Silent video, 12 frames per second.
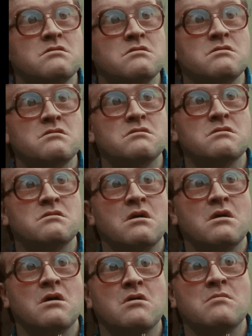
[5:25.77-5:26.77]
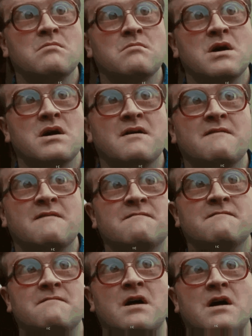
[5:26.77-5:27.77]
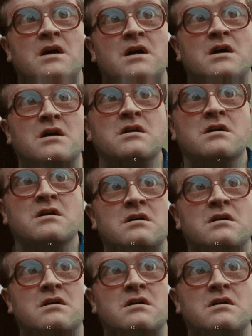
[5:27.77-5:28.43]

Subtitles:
anything else. They don't really help the company. So